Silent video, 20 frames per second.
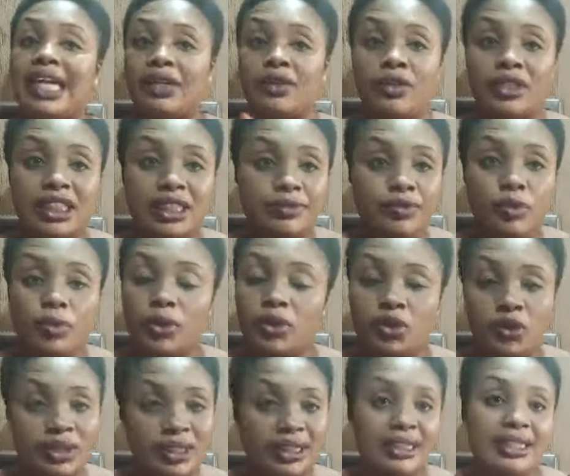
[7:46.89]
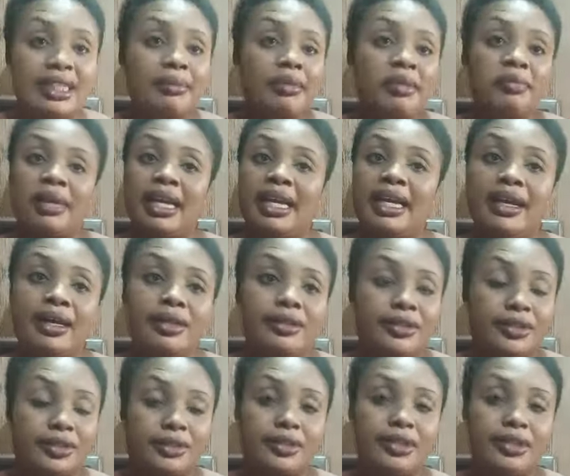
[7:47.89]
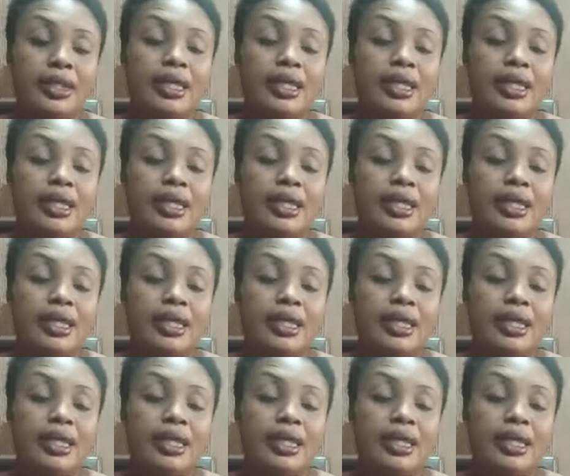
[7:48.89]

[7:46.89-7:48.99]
I don't even want to see them in my house.